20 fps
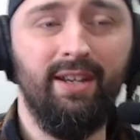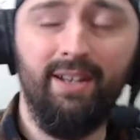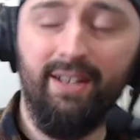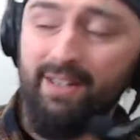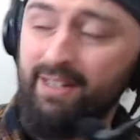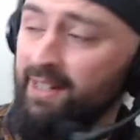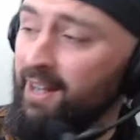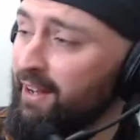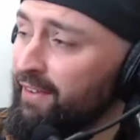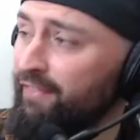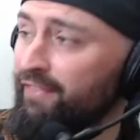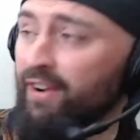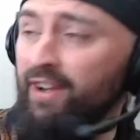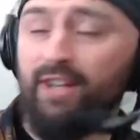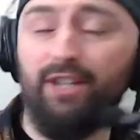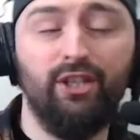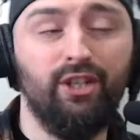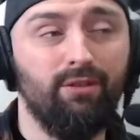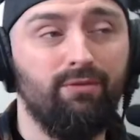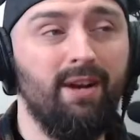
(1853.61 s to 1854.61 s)
It's like
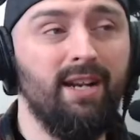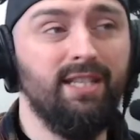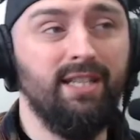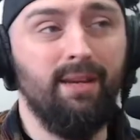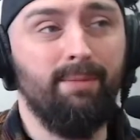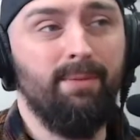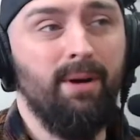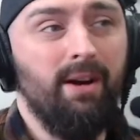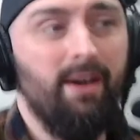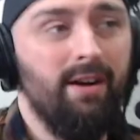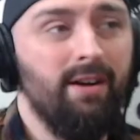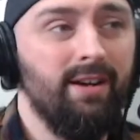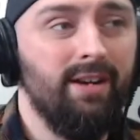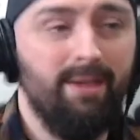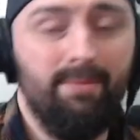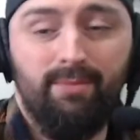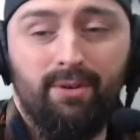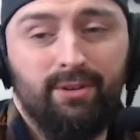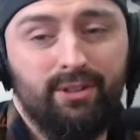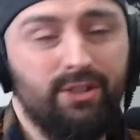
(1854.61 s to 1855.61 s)
fucking Jurassic Park.
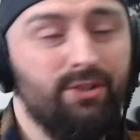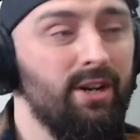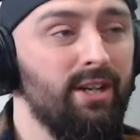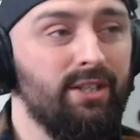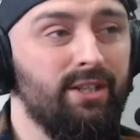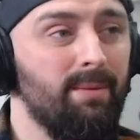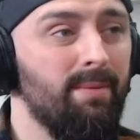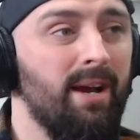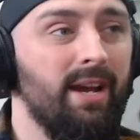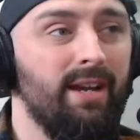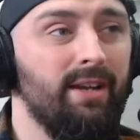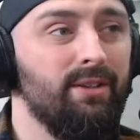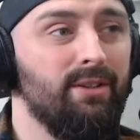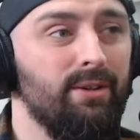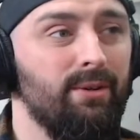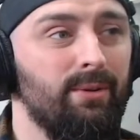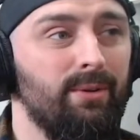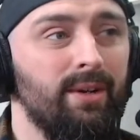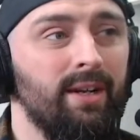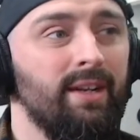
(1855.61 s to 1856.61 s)
I'm not stressed about it at
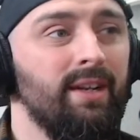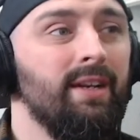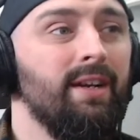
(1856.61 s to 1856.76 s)
all.